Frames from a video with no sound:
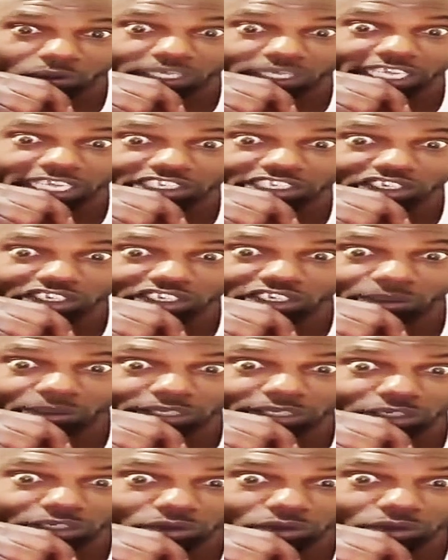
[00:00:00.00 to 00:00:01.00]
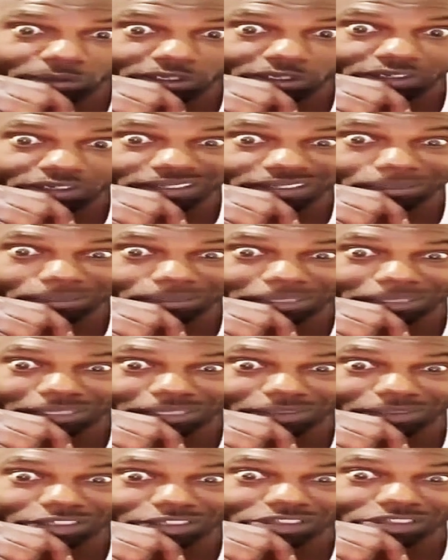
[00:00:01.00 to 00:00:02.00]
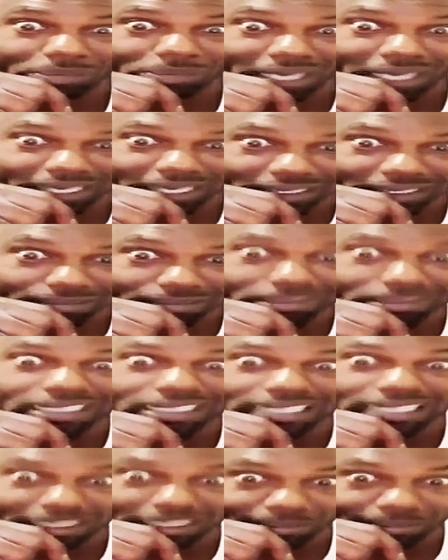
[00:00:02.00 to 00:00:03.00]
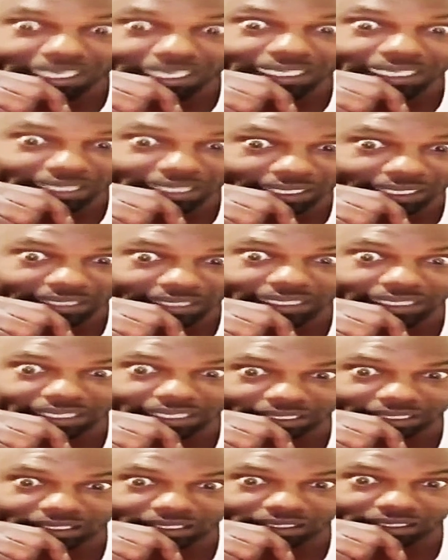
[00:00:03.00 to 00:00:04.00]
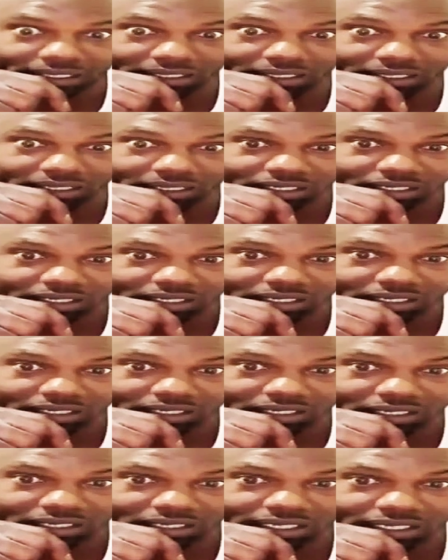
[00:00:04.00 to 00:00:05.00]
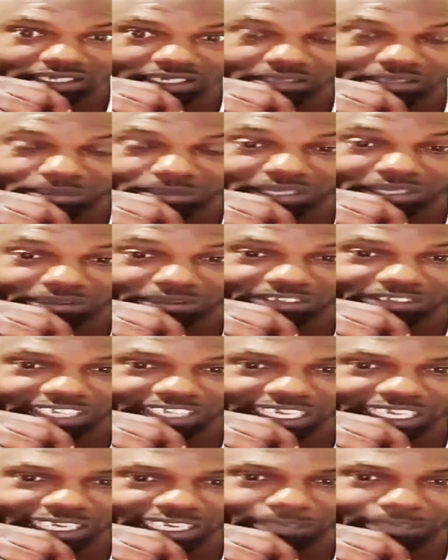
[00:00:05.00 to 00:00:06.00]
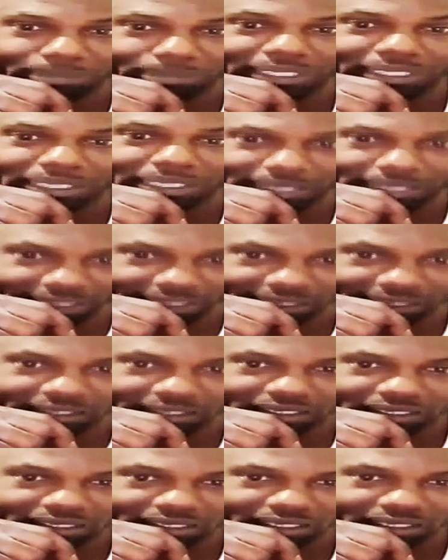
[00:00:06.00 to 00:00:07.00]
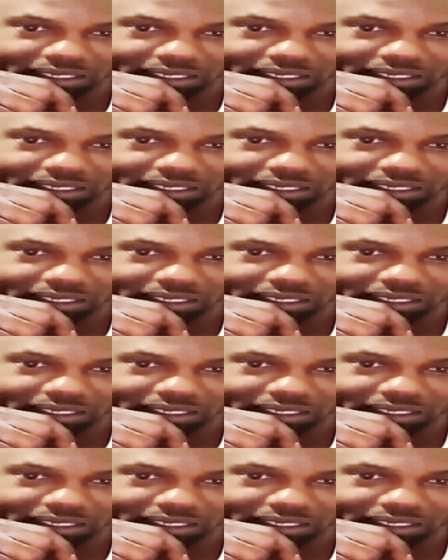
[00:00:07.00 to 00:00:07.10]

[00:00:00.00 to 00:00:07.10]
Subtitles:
Who they a jungle when I know me down to the picnic we just born. Me name Talia, dog. Yeah, that's a man feel like a play thing.